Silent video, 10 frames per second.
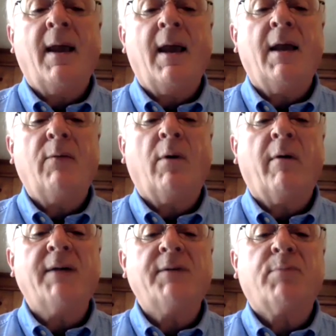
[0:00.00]
And
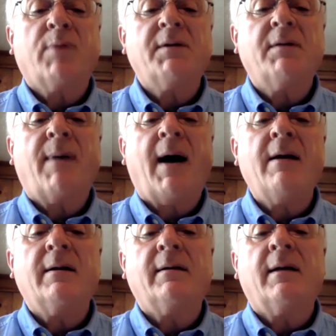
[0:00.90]
whereas President
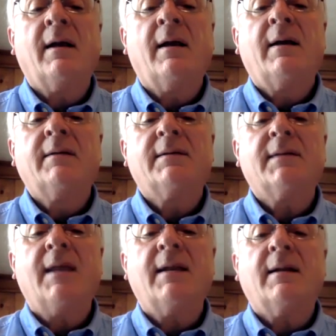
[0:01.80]
Biden
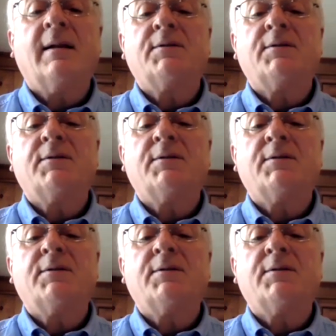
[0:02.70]
stated in